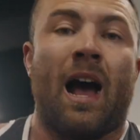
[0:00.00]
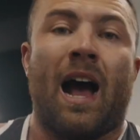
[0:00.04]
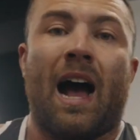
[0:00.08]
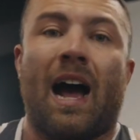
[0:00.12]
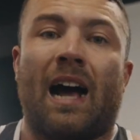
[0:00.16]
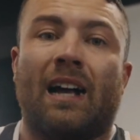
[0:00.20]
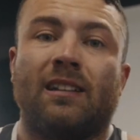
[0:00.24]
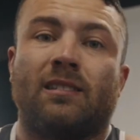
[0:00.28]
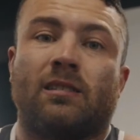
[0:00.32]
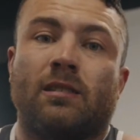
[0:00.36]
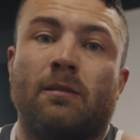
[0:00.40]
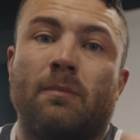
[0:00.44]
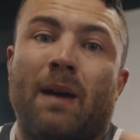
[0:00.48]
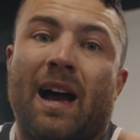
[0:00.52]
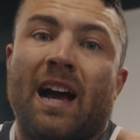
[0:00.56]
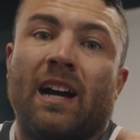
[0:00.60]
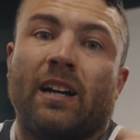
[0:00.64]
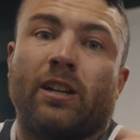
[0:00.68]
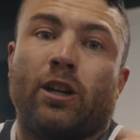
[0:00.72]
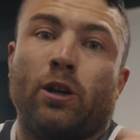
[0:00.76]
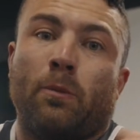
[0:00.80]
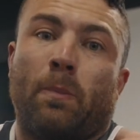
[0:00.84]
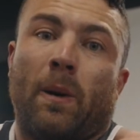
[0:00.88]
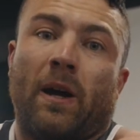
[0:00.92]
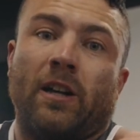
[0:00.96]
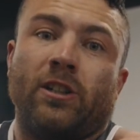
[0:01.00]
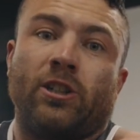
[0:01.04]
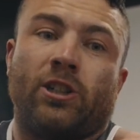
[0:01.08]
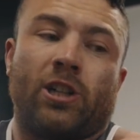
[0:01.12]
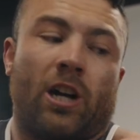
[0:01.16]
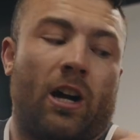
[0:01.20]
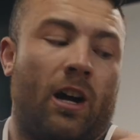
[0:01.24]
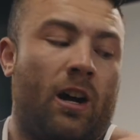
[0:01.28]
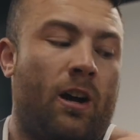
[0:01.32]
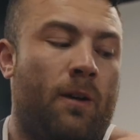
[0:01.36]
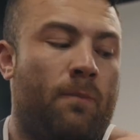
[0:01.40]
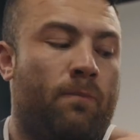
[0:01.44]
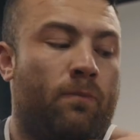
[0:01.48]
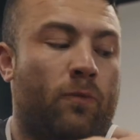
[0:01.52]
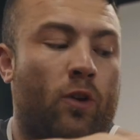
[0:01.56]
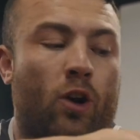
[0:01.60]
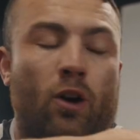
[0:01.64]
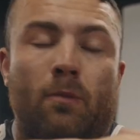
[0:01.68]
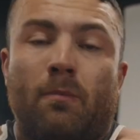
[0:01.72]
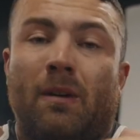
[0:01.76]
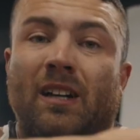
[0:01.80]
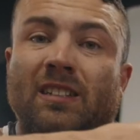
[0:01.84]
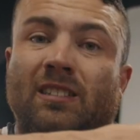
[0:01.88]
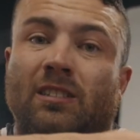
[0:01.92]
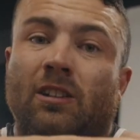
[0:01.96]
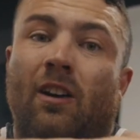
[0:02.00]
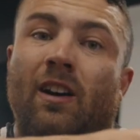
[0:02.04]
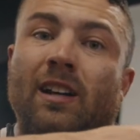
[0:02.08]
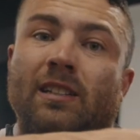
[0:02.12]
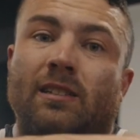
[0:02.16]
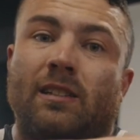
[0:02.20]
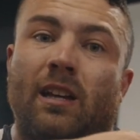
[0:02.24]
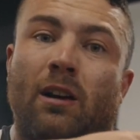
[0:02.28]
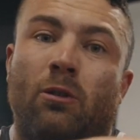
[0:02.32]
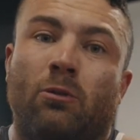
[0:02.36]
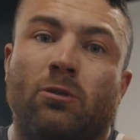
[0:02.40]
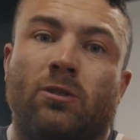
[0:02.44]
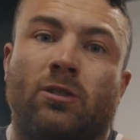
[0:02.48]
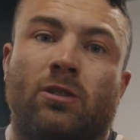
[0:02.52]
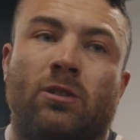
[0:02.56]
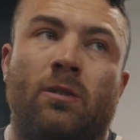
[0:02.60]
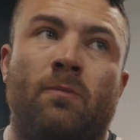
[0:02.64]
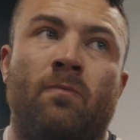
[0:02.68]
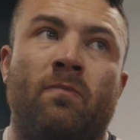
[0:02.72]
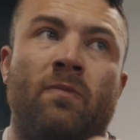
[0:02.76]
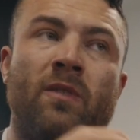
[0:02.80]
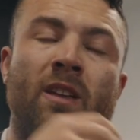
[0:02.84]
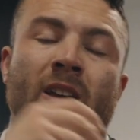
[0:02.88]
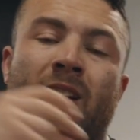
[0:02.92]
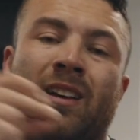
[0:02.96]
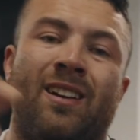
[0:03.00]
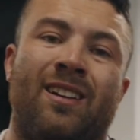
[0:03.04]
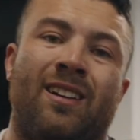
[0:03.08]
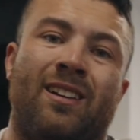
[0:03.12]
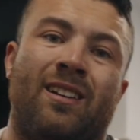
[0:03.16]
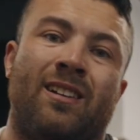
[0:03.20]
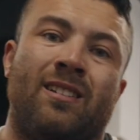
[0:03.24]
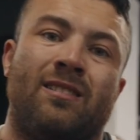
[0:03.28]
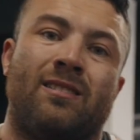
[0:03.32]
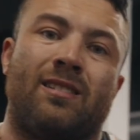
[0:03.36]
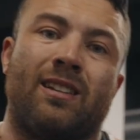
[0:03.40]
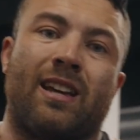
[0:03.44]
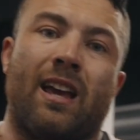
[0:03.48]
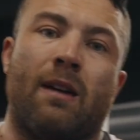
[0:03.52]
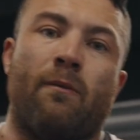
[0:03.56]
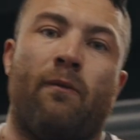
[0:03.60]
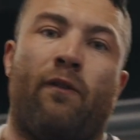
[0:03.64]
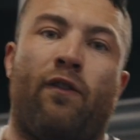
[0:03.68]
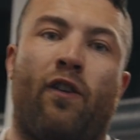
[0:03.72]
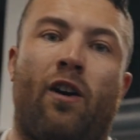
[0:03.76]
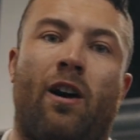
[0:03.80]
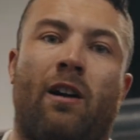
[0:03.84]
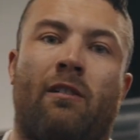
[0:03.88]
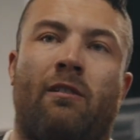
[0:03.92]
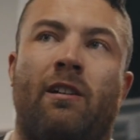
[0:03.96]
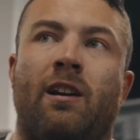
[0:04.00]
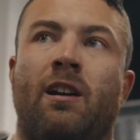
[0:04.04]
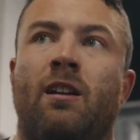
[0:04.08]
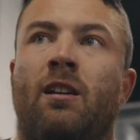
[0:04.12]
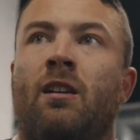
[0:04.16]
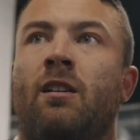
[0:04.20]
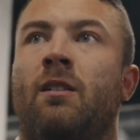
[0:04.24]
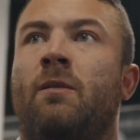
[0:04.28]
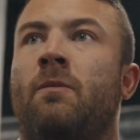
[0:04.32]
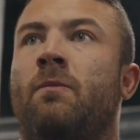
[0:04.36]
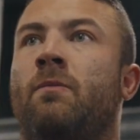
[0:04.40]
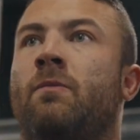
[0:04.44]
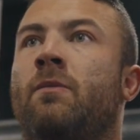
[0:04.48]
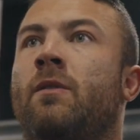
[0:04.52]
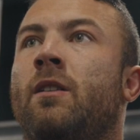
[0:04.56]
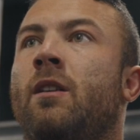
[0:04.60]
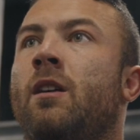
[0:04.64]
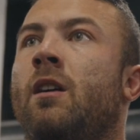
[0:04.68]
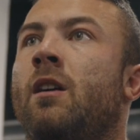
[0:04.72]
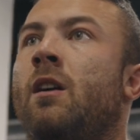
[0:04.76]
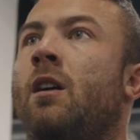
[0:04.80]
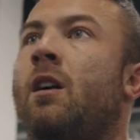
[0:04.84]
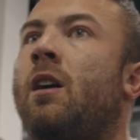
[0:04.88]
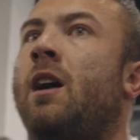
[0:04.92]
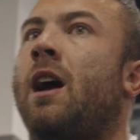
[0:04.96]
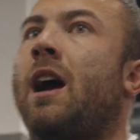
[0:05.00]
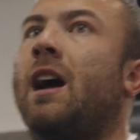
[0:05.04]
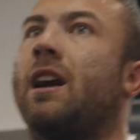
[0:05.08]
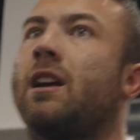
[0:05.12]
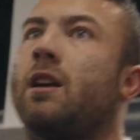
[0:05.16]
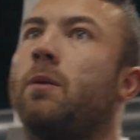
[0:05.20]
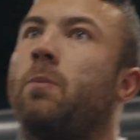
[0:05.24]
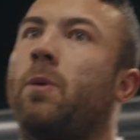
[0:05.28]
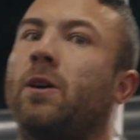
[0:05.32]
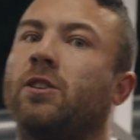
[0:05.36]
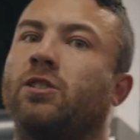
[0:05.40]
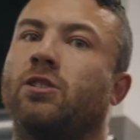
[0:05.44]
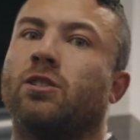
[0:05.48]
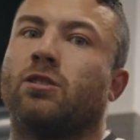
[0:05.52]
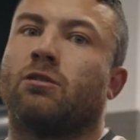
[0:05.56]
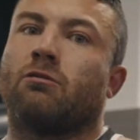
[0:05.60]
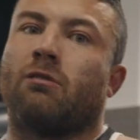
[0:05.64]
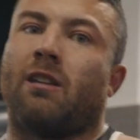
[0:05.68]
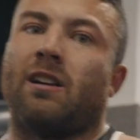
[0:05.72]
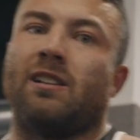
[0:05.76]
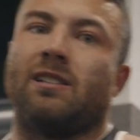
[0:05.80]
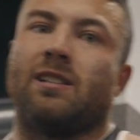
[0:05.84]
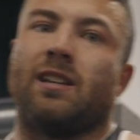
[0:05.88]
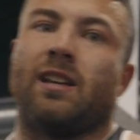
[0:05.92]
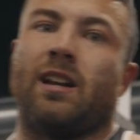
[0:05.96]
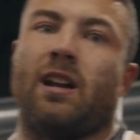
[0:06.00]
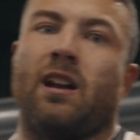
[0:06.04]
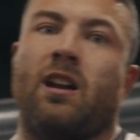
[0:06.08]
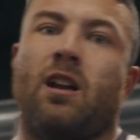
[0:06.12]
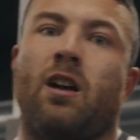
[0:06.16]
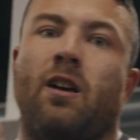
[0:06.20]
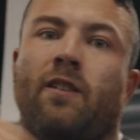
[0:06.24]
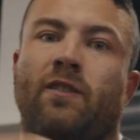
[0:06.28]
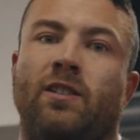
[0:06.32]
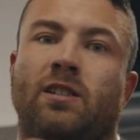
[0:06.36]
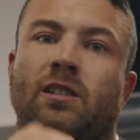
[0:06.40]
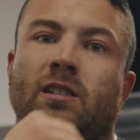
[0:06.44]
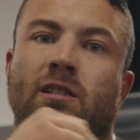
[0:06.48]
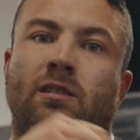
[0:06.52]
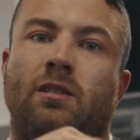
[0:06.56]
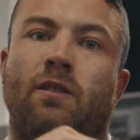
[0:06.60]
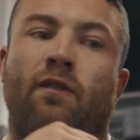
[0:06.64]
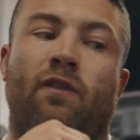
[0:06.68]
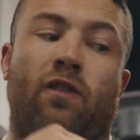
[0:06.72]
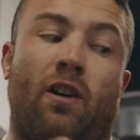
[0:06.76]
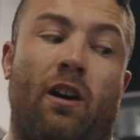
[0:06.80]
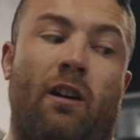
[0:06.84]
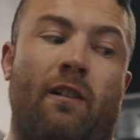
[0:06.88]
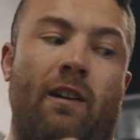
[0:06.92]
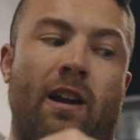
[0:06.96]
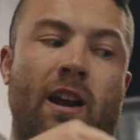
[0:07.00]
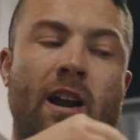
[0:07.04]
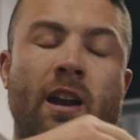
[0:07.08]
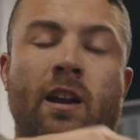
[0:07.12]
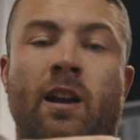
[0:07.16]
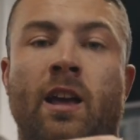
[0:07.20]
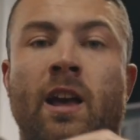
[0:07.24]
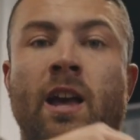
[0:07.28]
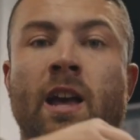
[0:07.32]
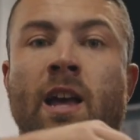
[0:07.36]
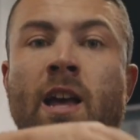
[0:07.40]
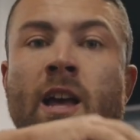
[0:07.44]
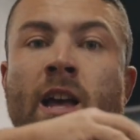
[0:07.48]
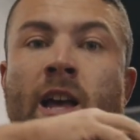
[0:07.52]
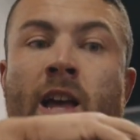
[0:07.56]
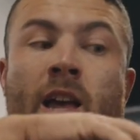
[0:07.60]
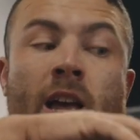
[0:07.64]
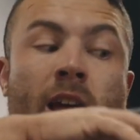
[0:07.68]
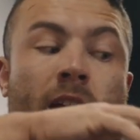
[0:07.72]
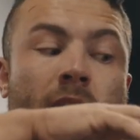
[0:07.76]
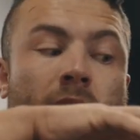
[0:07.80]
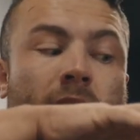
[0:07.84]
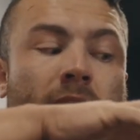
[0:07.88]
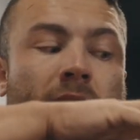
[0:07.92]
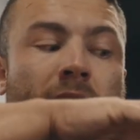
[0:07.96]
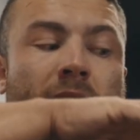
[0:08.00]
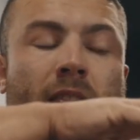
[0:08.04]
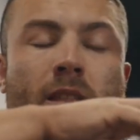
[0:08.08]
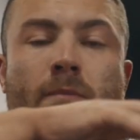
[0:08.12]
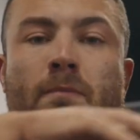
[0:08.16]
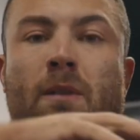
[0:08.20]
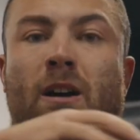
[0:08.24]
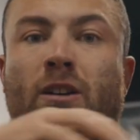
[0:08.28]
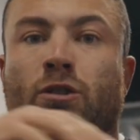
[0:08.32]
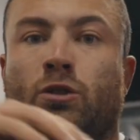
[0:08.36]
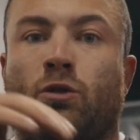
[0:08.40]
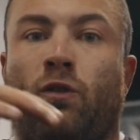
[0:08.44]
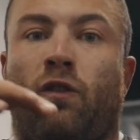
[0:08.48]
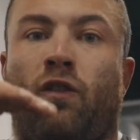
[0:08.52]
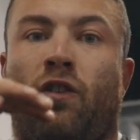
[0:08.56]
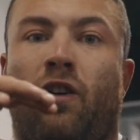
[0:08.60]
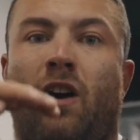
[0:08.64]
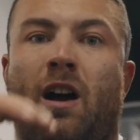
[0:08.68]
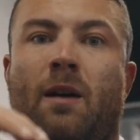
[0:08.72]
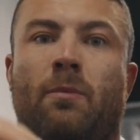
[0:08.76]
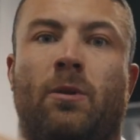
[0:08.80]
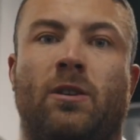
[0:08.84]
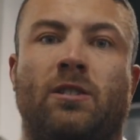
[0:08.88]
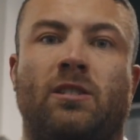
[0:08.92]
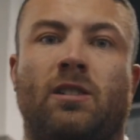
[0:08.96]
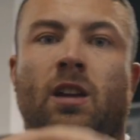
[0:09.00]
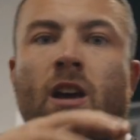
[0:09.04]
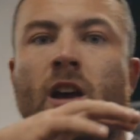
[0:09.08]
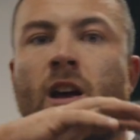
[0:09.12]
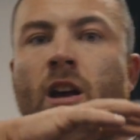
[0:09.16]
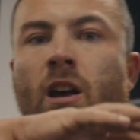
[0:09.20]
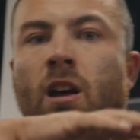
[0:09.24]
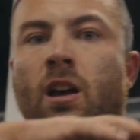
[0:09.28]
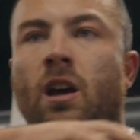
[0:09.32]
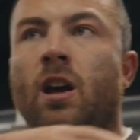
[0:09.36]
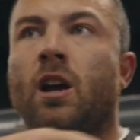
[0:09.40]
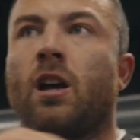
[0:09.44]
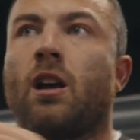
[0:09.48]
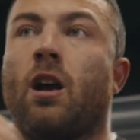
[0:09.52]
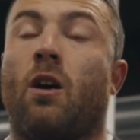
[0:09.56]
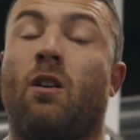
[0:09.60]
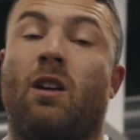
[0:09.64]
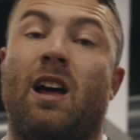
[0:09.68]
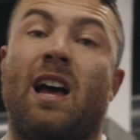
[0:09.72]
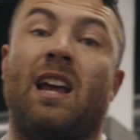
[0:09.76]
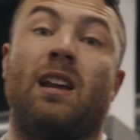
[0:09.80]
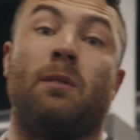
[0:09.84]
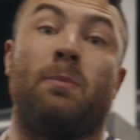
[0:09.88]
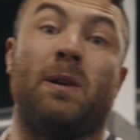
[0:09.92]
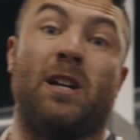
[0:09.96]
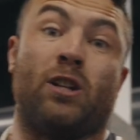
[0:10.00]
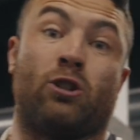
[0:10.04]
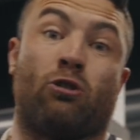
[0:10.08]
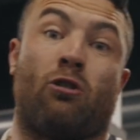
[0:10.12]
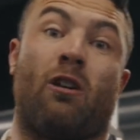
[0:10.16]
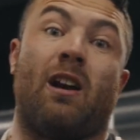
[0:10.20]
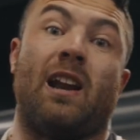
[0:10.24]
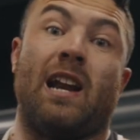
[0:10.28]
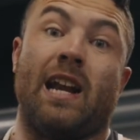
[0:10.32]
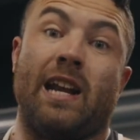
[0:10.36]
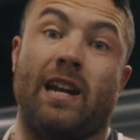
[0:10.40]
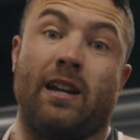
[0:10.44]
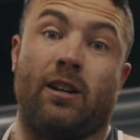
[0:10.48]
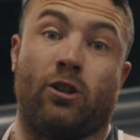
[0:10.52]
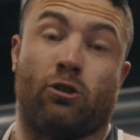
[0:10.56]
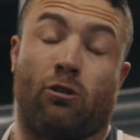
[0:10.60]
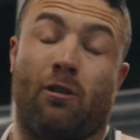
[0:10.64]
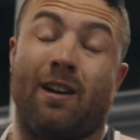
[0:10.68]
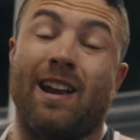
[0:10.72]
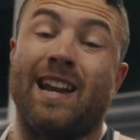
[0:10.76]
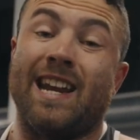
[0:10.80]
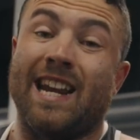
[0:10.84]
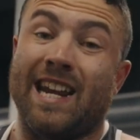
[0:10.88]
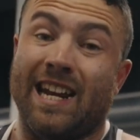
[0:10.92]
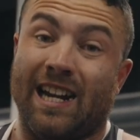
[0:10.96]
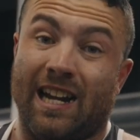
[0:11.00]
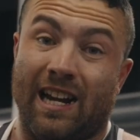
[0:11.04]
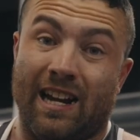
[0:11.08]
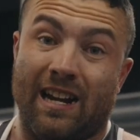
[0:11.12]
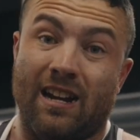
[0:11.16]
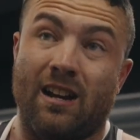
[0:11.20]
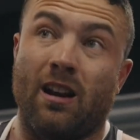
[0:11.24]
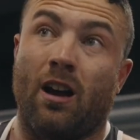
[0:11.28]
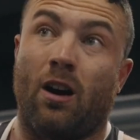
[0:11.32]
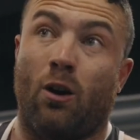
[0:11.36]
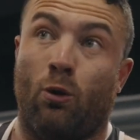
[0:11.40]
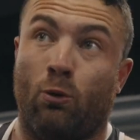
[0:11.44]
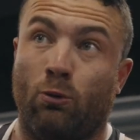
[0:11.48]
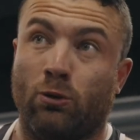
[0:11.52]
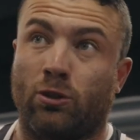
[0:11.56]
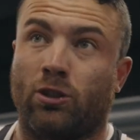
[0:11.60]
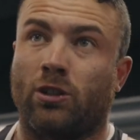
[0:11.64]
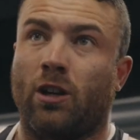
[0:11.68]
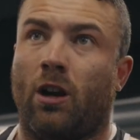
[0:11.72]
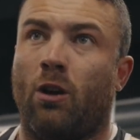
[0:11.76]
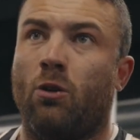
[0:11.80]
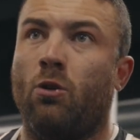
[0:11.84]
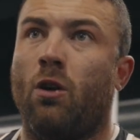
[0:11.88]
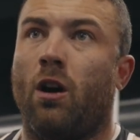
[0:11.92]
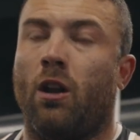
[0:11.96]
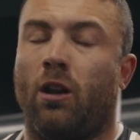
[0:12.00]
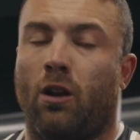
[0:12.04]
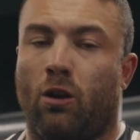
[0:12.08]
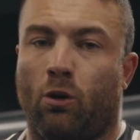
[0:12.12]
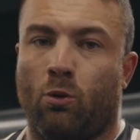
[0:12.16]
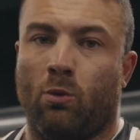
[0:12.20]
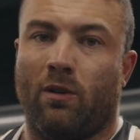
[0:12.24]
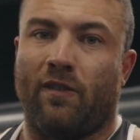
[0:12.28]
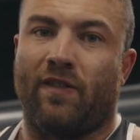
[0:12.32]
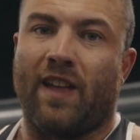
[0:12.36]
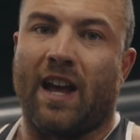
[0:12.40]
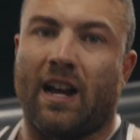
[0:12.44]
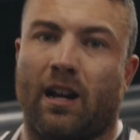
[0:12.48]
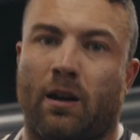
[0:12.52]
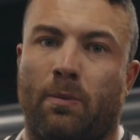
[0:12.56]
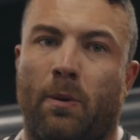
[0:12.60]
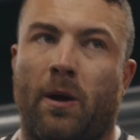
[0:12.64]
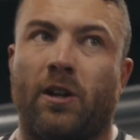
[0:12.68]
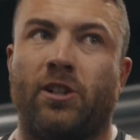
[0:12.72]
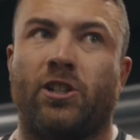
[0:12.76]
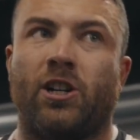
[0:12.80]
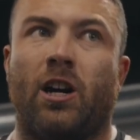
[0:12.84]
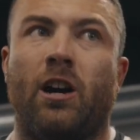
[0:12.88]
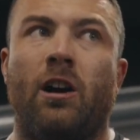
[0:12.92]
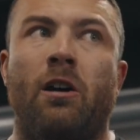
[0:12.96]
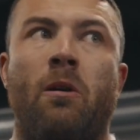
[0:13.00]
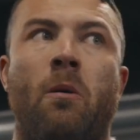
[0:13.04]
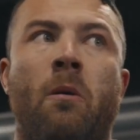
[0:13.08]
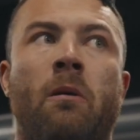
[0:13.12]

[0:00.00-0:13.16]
I had some acupuncture on my side delts to get them firing. Acupuncture is great to get the nervous system firing, get the muscle fibers going. I had a bit of dry needling also along with the acupuncture.